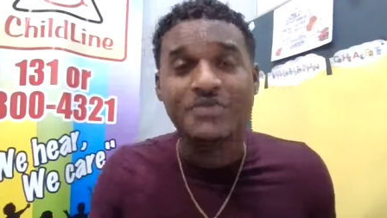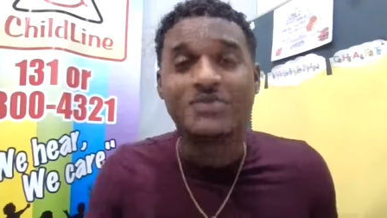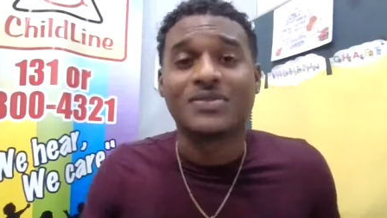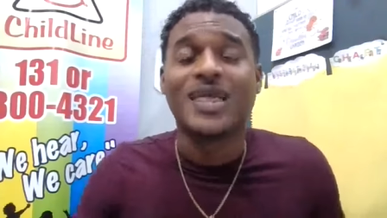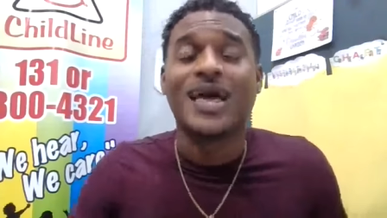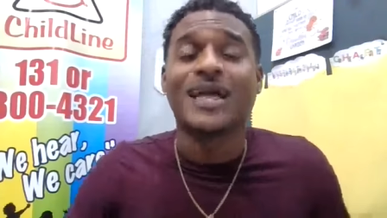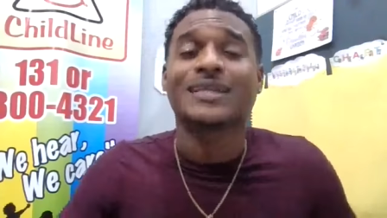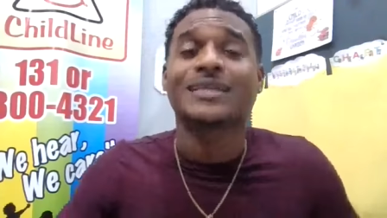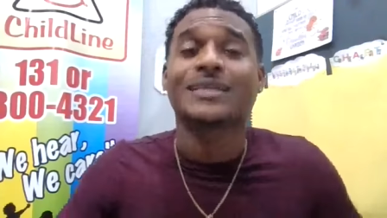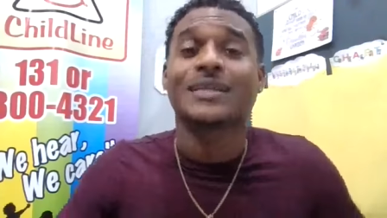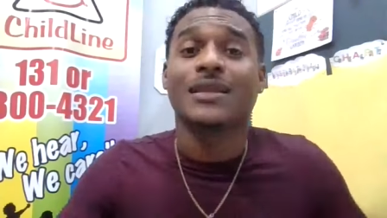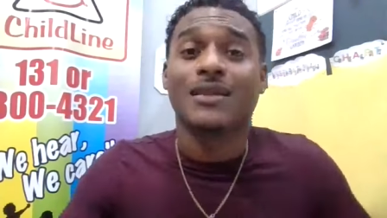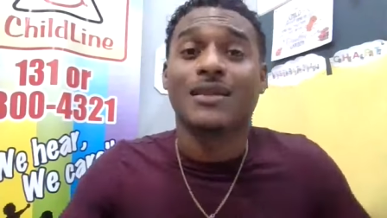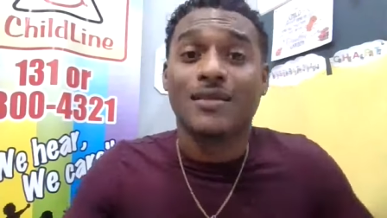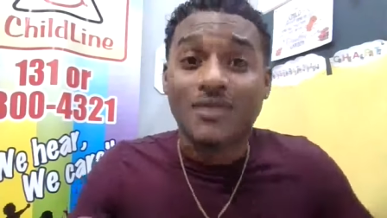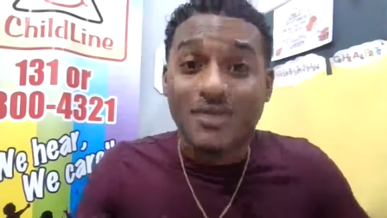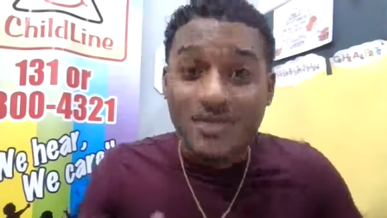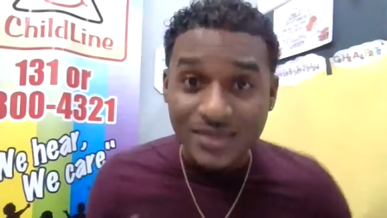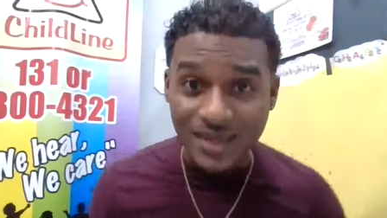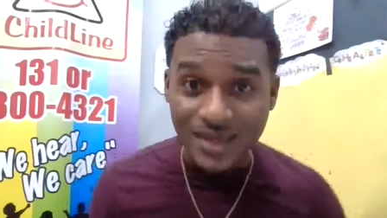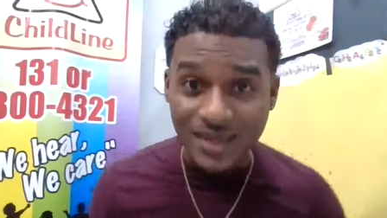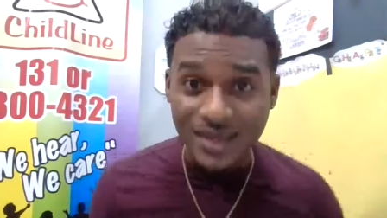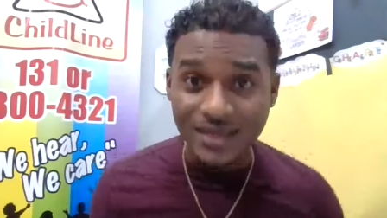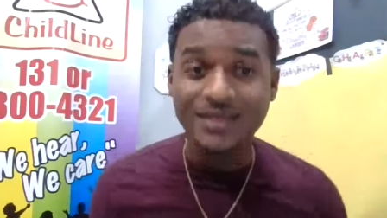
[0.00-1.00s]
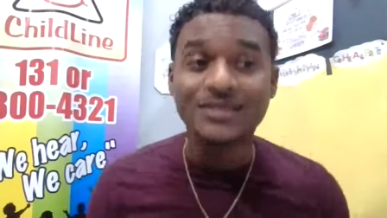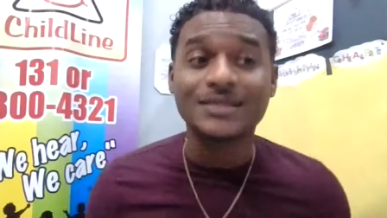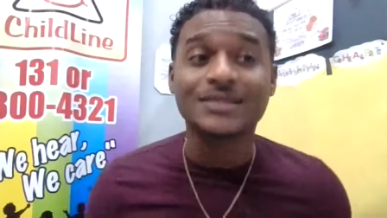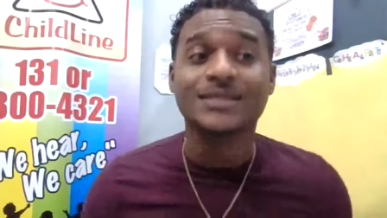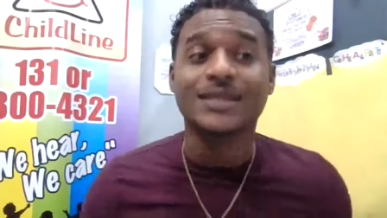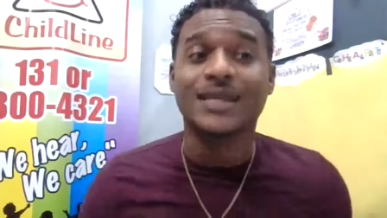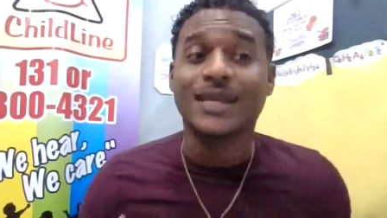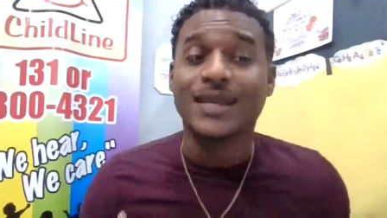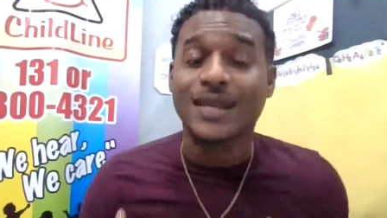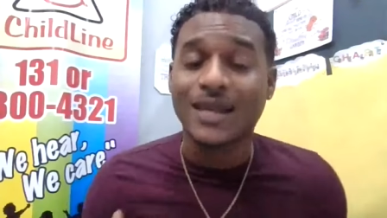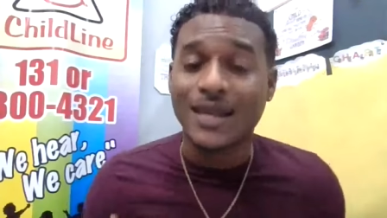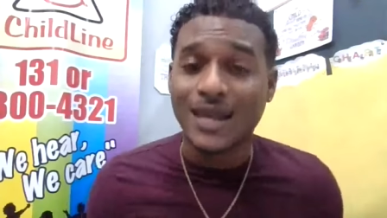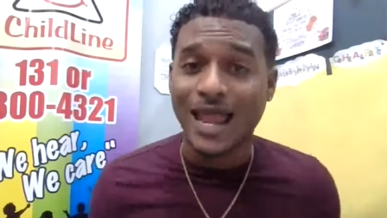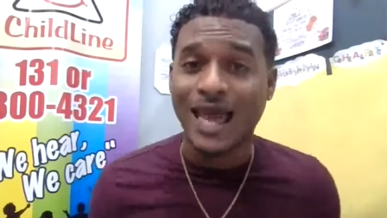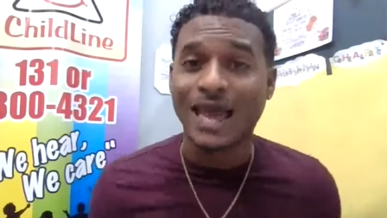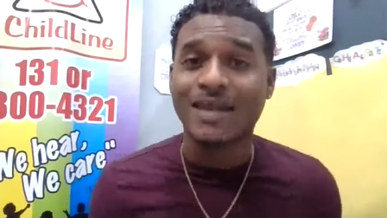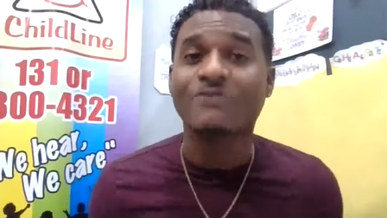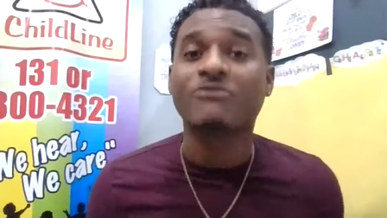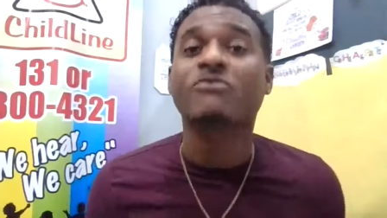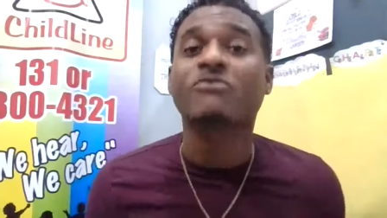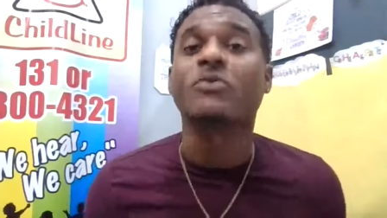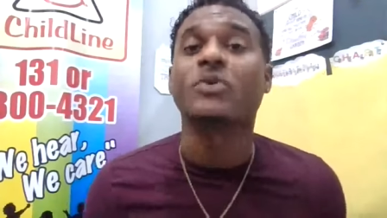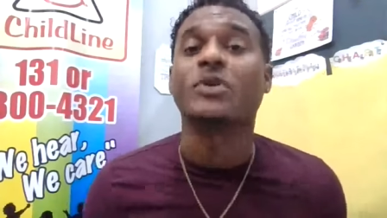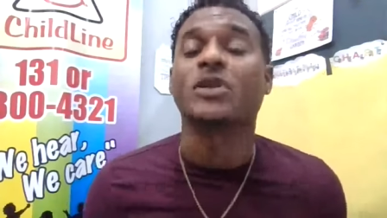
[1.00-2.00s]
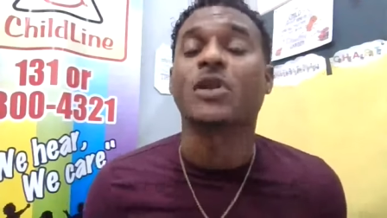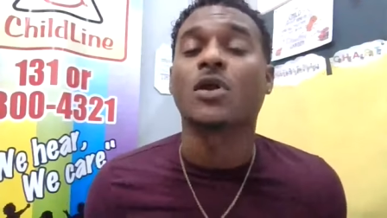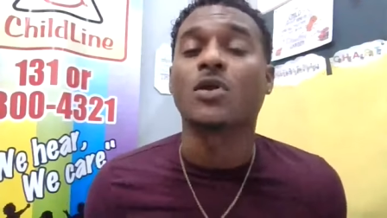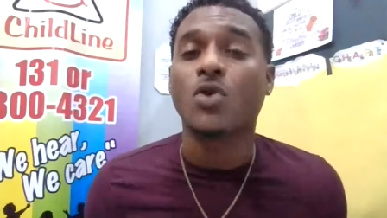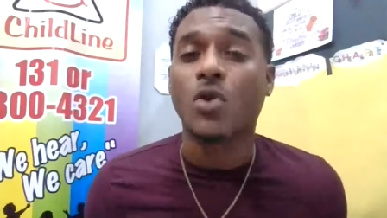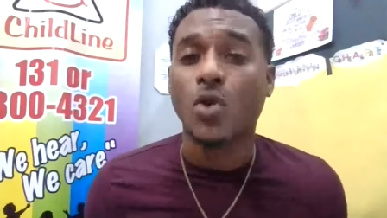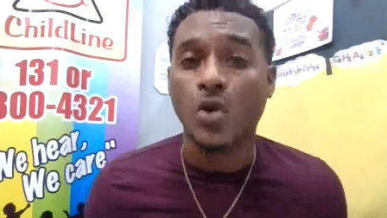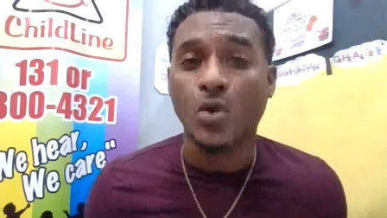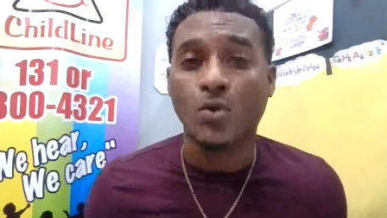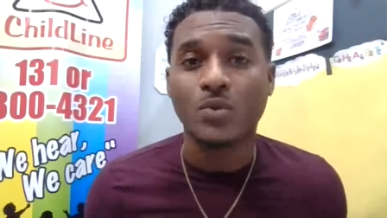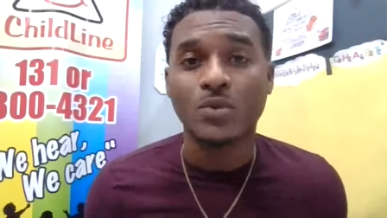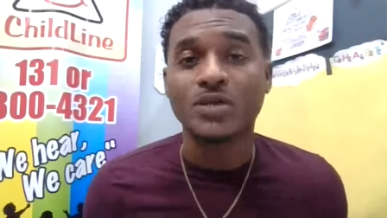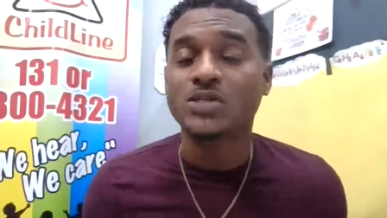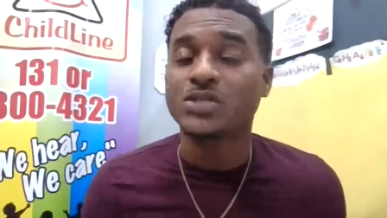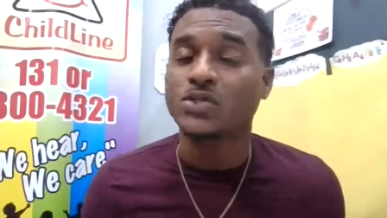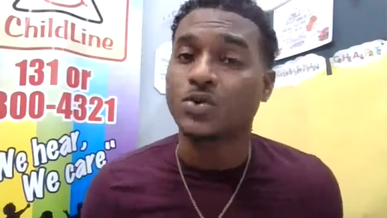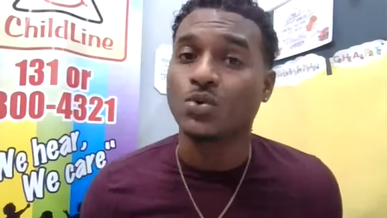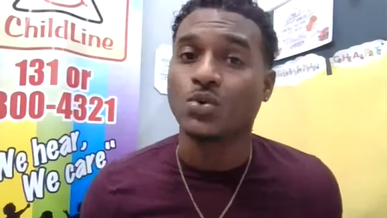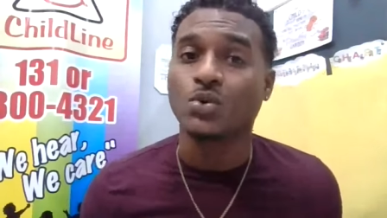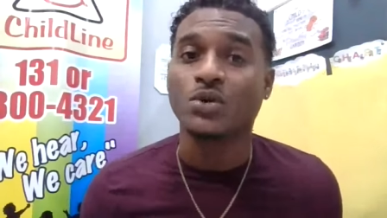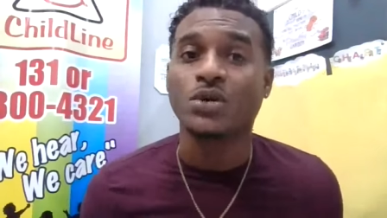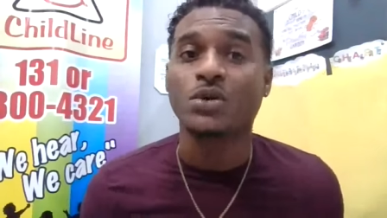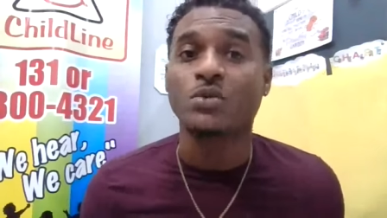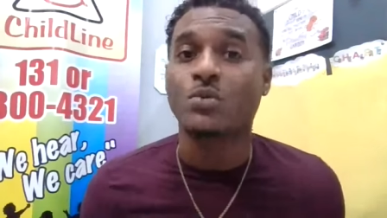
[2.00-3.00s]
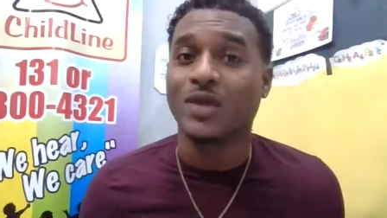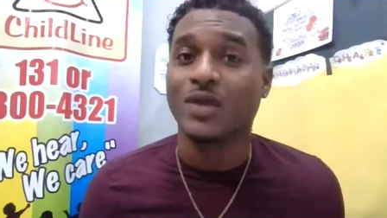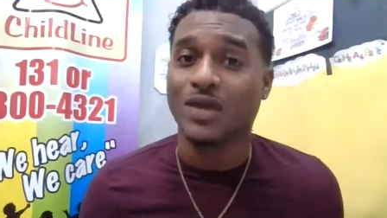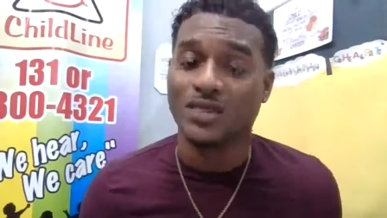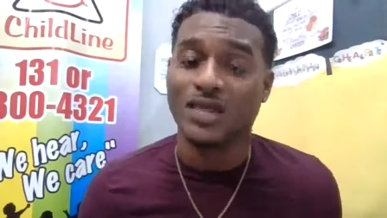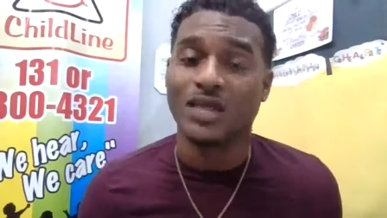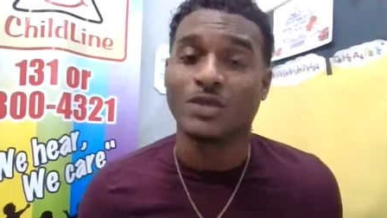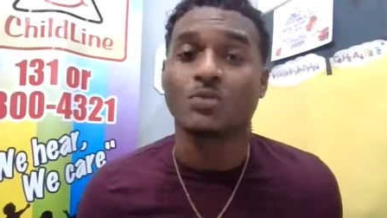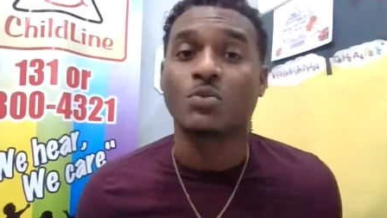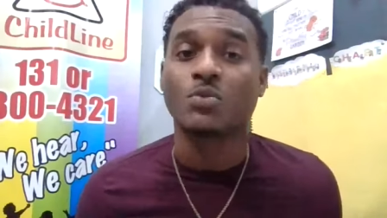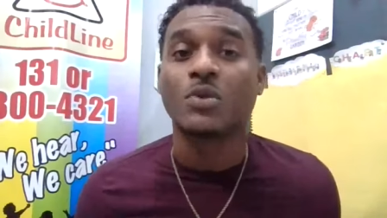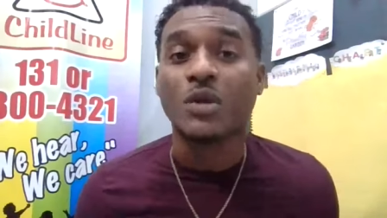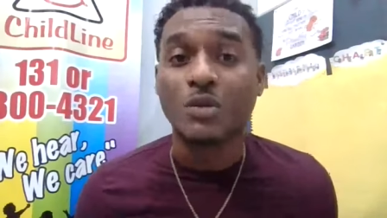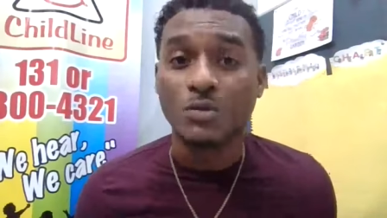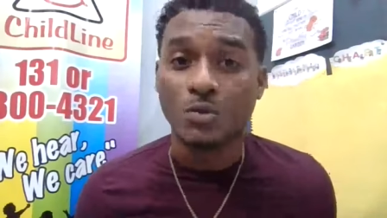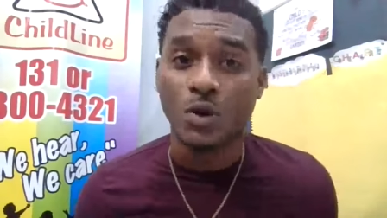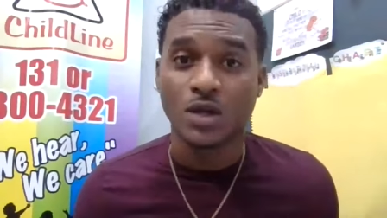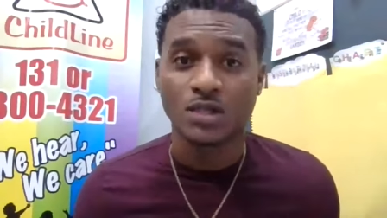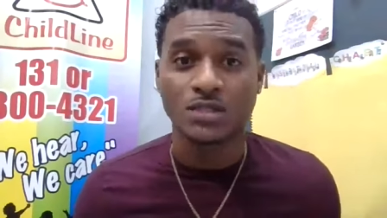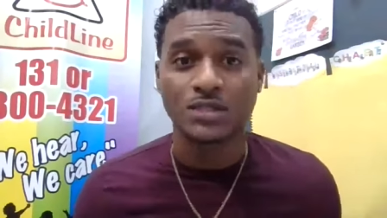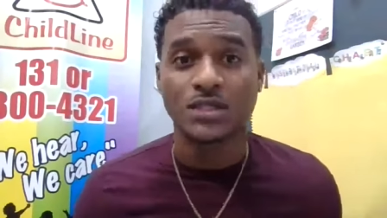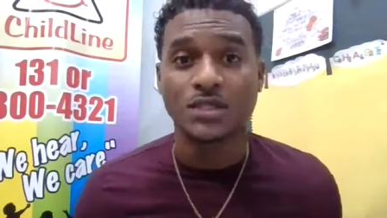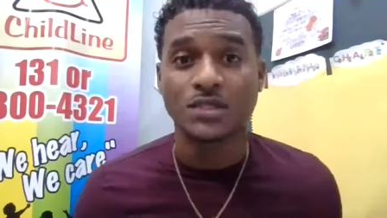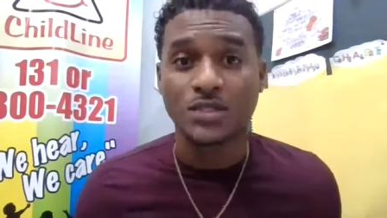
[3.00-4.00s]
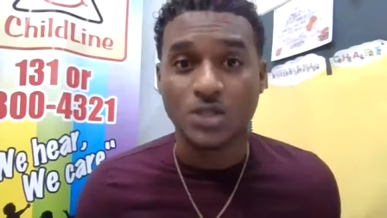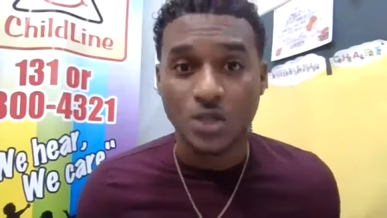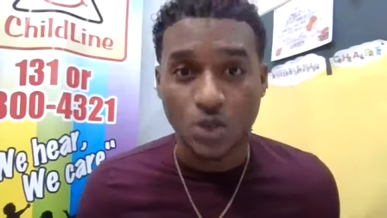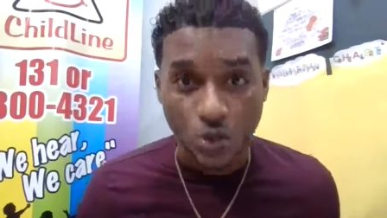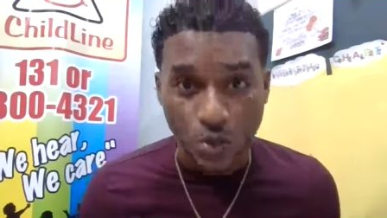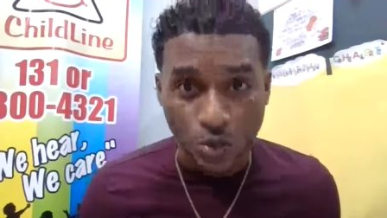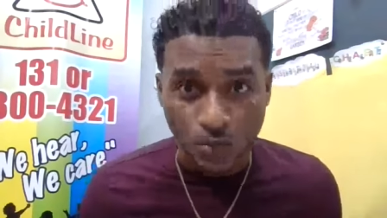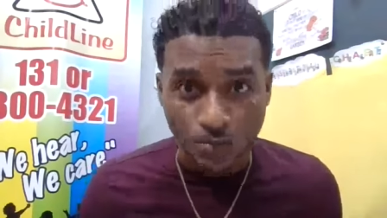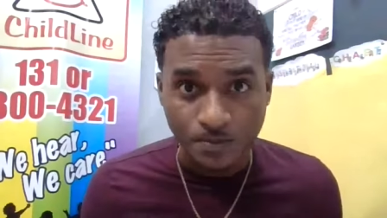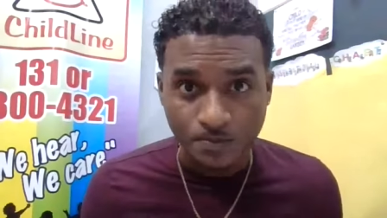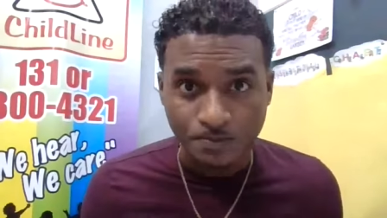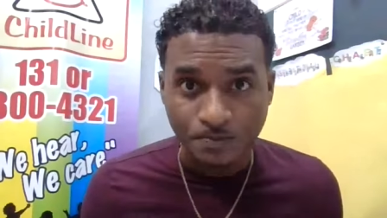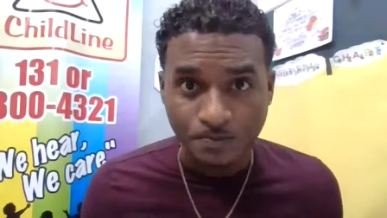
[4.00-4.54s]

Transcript: that things in life will not always go the way that we want it to go.